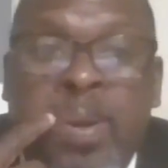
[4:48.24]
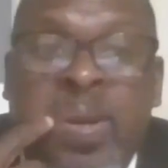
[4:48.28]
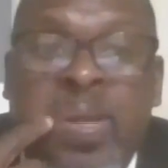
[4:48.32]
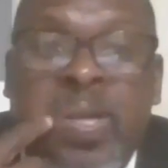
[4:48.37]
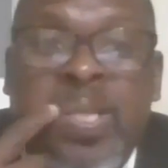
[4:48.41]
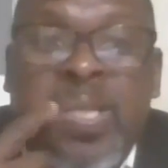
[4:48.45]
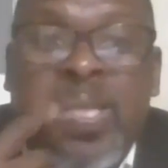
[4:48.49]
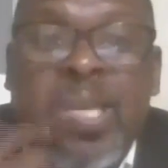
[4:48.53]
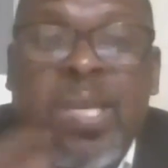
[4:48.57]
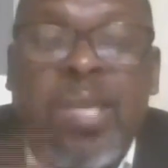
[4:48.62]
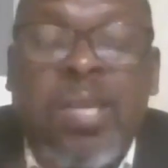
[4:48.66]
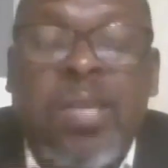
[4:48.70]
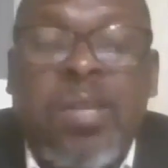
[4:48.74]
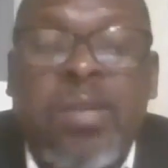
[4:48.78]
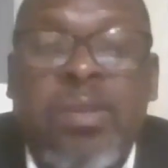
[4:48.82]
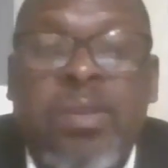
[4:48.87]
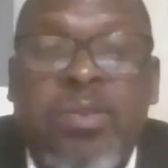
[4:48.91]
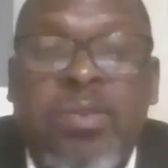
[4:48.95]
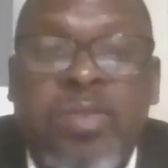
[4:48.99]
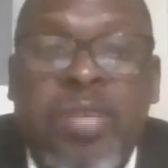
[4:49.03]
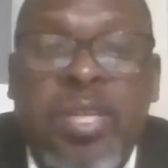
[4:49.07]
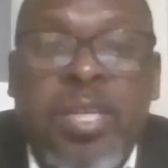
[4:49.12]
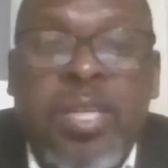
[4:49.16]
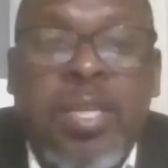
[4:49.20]
because
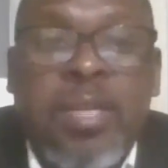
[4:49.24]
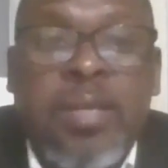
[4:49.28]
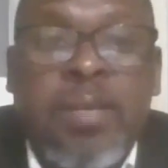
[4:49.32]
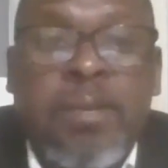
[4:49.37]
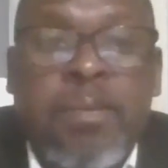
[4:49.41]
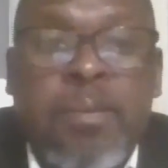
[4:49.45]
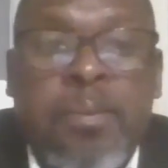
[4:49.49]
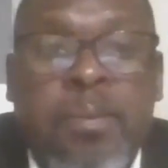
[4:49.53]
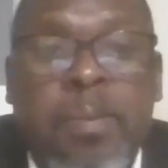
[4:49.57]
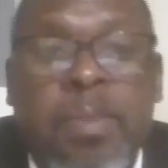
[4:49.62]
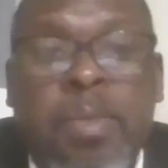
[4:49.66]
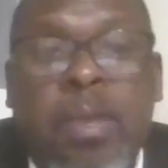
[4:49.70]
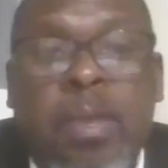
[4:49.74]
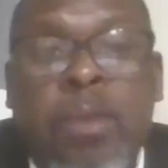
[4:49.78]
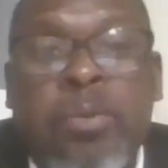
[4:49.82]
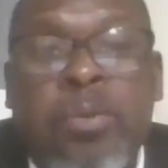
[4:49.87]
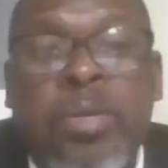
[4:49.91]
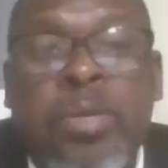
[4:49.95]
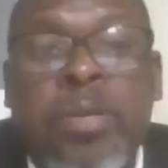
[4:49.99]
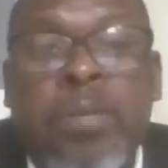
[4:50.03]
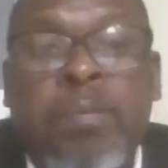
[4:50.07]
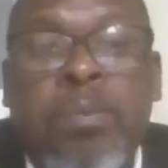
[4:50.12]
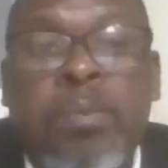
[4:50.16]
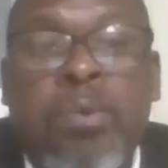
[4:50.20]
you know reading
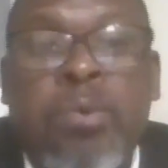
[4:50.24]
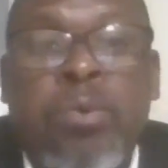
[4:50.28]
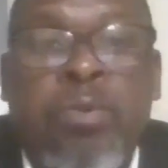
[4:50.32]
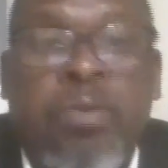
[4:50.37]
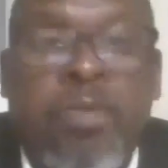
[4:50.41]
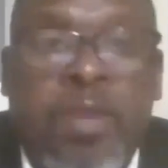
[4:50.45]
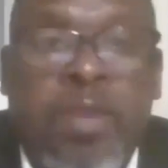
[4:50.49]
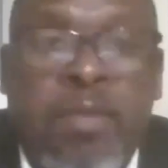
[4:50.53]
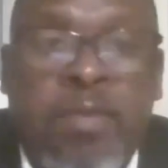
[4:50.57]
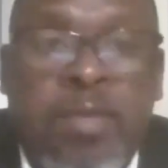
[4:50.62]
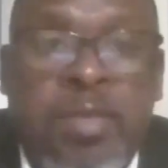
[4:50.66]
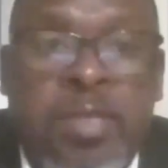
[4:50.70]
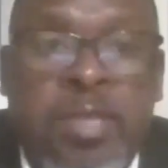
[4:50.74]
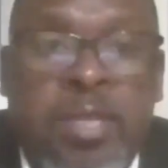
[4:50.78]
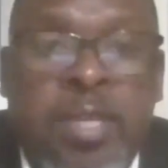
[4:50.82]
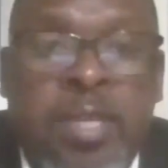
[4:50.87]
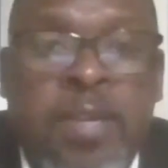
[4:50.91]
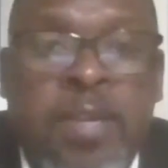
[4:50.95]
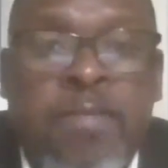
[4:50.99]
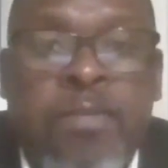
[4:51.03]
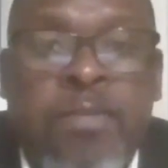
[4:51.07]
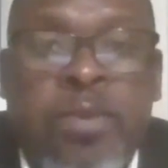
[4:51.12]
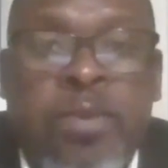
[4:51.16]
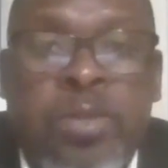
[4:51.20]
would improve if
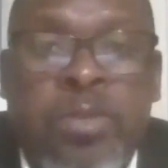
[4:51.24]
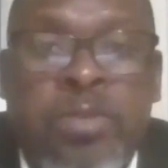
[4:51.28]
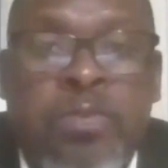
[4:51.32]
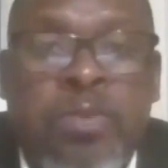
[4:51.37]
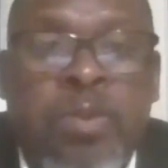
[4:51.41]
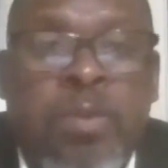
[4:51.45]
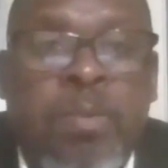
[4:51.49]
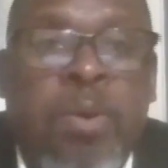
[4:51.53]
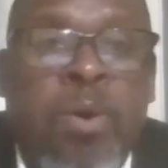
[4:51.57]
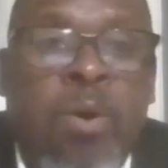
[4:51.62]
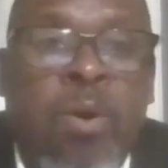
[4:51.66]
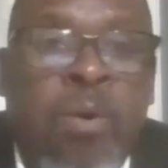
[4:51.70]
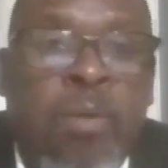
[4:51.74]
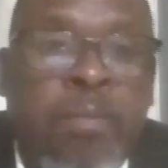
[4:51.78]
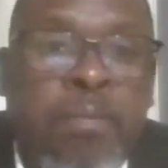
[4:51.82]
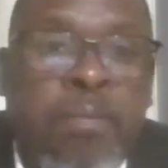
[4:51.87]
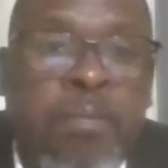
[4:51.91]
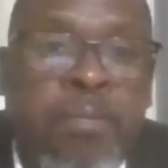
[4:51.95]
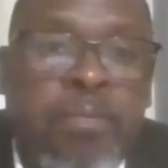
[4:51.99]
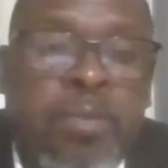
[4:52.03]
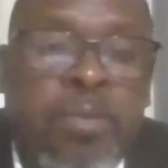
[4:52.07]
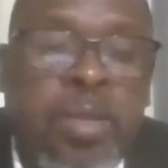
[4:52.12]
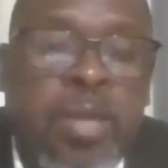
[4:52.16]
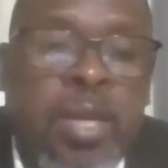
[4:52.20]
it's reinforced from
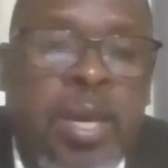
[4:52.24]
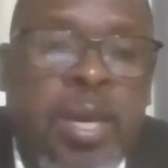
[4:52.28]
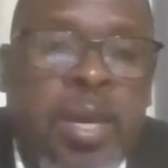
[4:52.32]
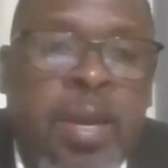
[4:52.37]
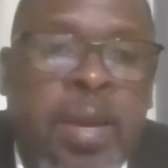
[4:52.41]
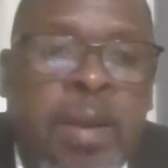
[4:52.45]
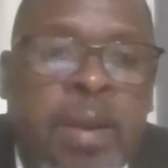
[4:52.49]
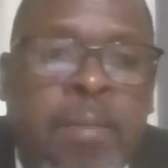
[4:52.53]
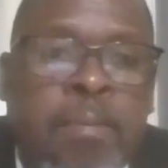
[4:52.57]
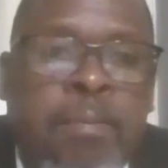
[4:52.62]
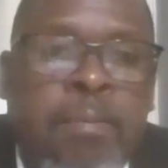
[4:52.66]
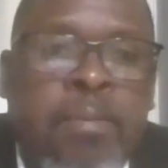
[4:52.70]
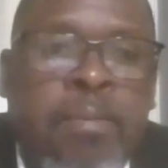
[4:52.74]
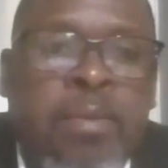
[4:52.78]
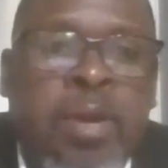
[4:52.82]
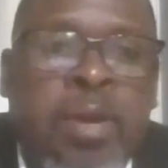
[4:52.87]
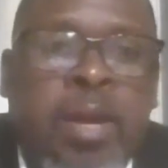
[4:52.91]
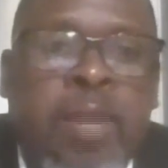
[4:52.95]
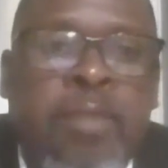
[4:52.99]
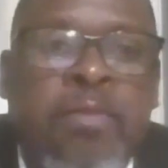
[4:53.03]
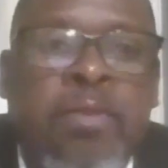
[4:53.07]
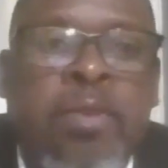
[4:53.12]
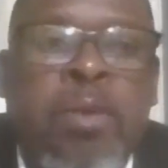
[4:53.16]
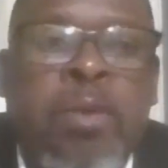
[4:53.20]
home
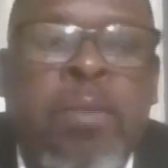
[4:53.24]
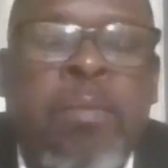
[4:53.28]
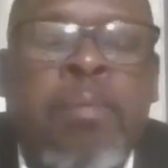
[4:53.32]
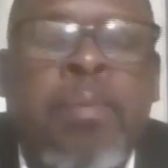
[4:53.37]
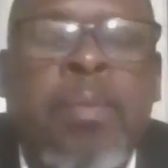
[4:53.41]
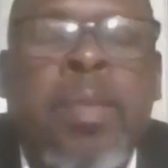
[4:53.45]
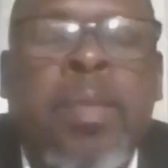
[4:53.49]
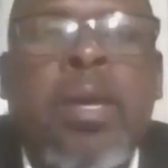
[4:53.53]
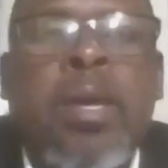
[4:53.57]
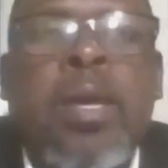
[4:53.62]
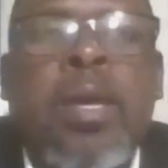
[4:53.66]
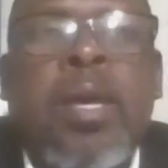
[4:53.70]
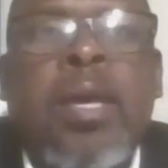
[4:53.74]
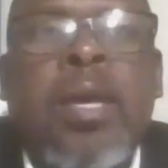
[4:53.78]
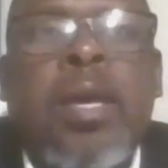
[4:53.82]
um, right from